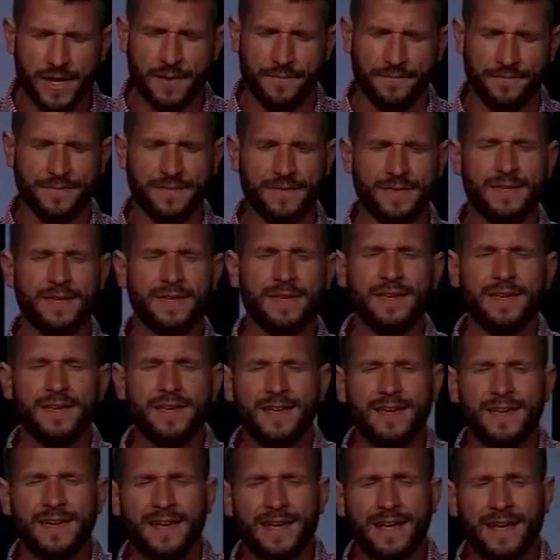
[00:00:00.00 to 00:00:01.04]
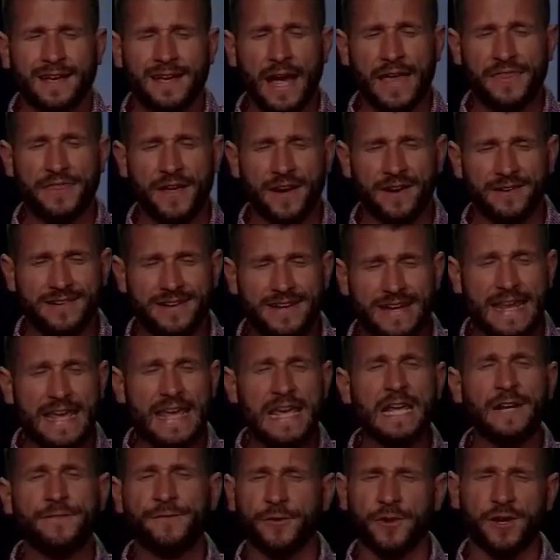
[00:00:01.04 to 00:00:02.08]
them, God, their
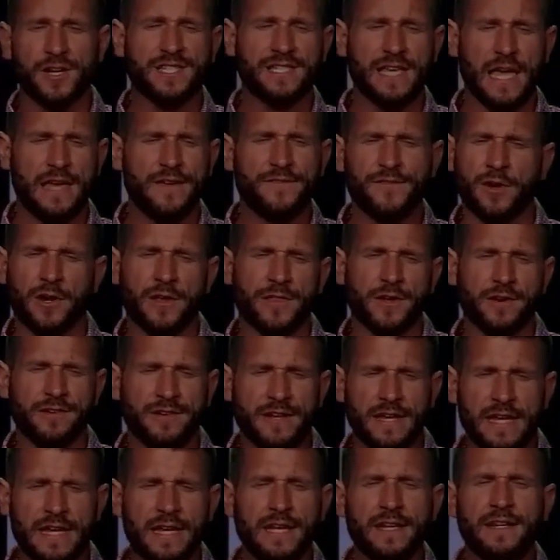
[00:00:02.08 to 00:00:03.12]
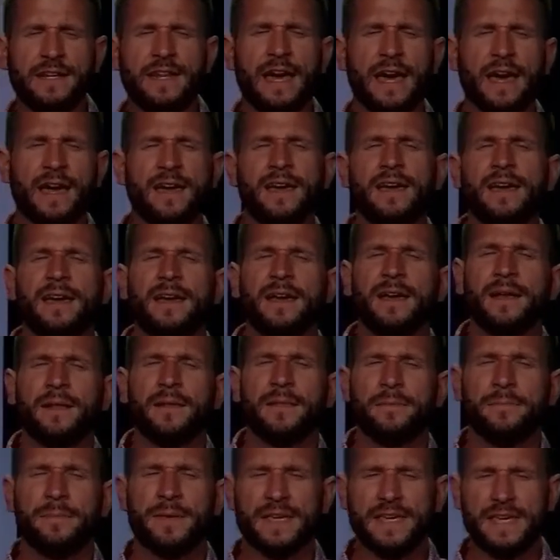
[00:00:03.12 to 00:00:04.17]
need for a Savior and their need to
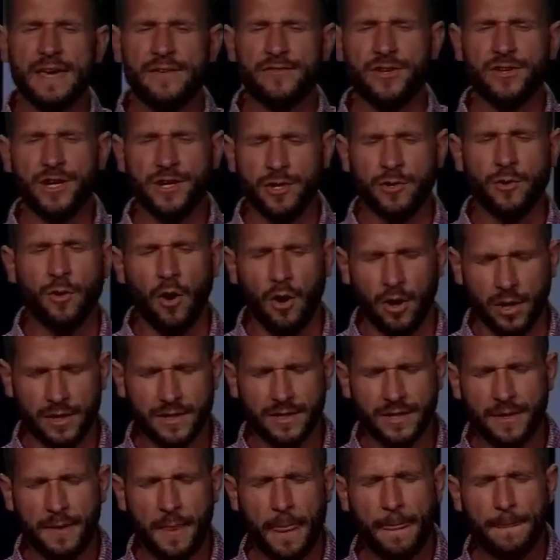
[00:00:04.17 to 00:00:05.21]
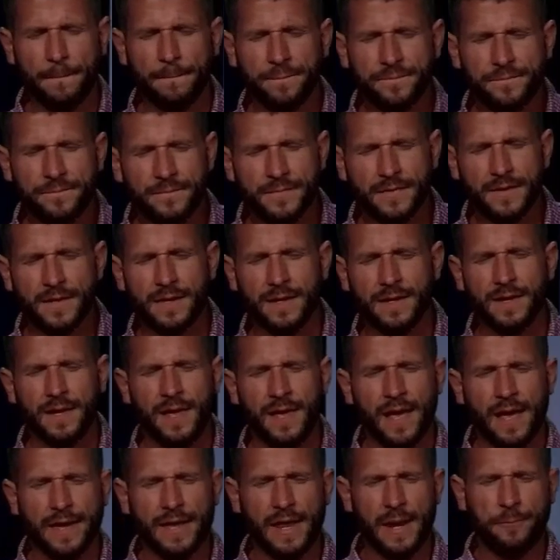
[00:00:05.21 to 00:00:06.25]
be given a new heart.
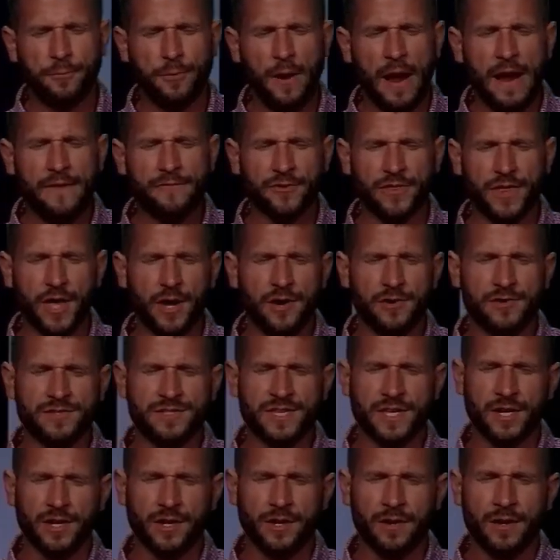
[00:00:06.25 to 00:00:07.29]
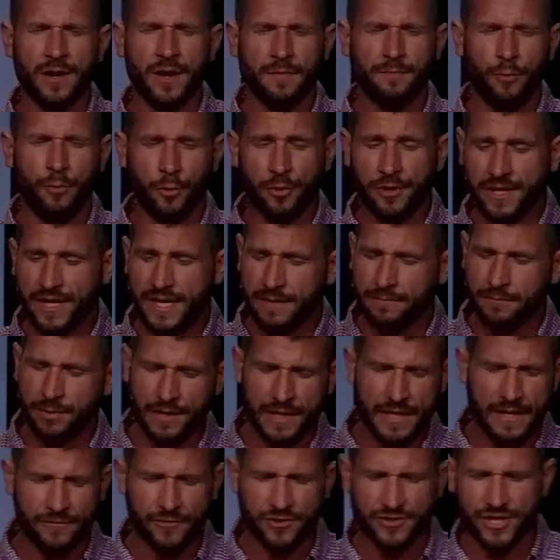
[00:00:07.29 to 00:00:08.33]
God, I pray for those that are born-again
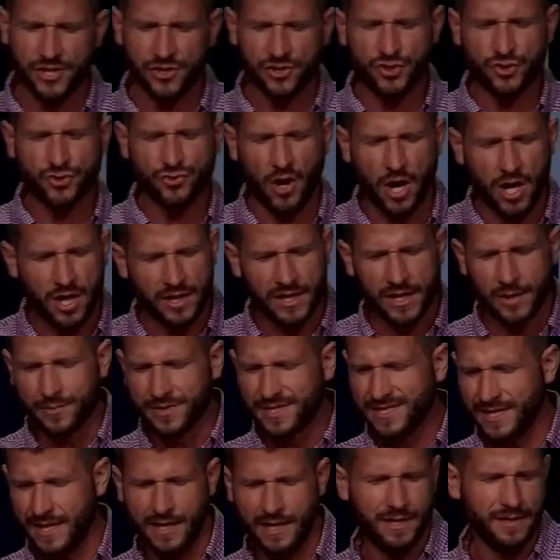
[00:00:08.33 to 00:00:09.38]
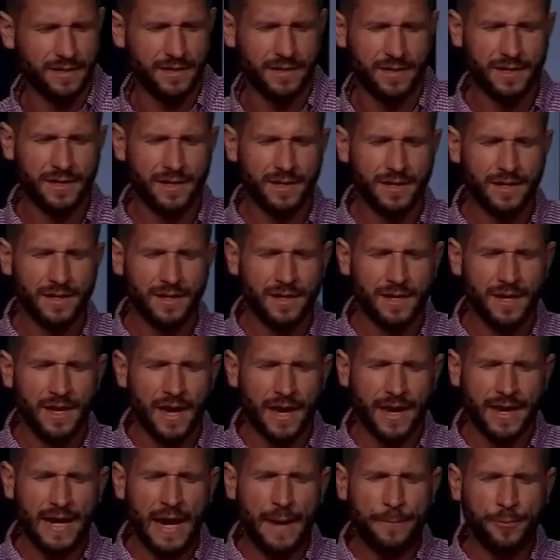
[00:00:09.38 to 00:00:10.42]
believers that are struggling with sin.
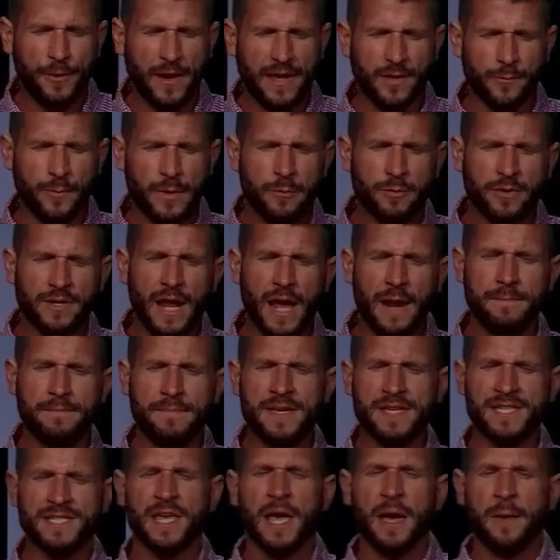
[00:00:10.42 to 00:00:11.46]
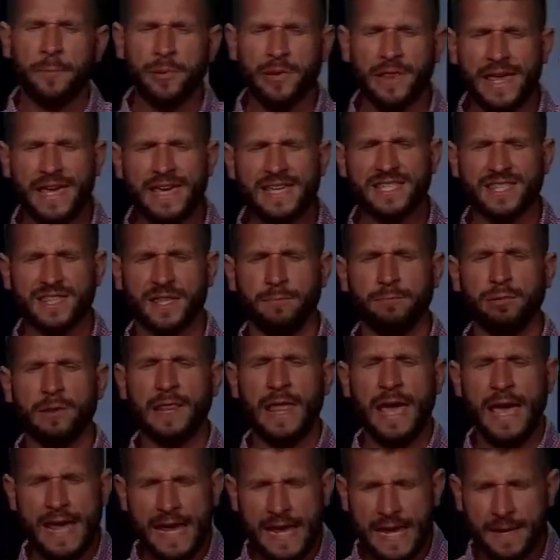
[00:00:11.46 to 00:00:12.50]
God, I pray that we would not misplace the
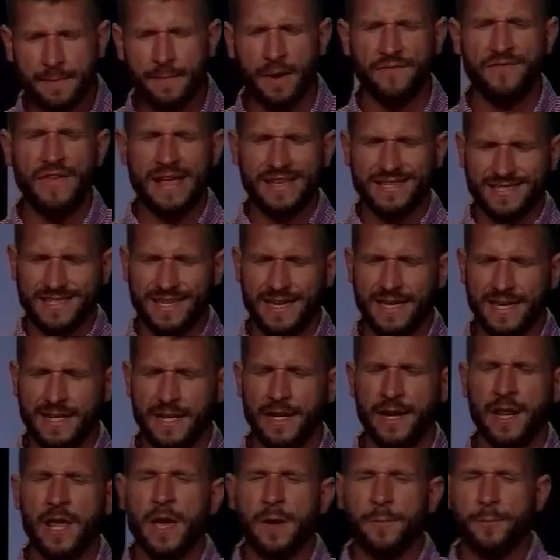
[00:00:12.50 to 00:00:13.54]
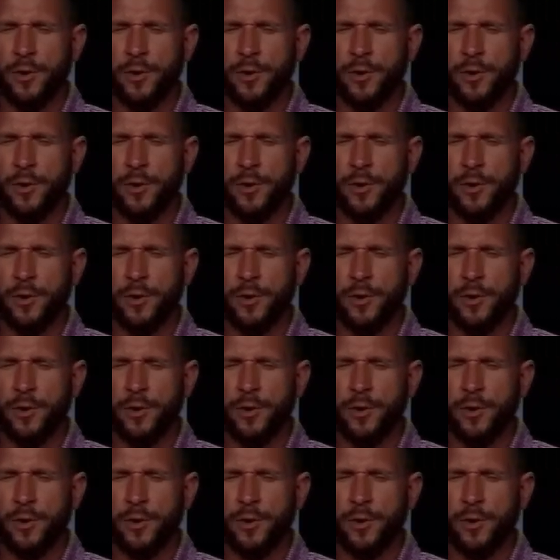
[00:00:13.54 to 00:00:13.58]
blame of that sin and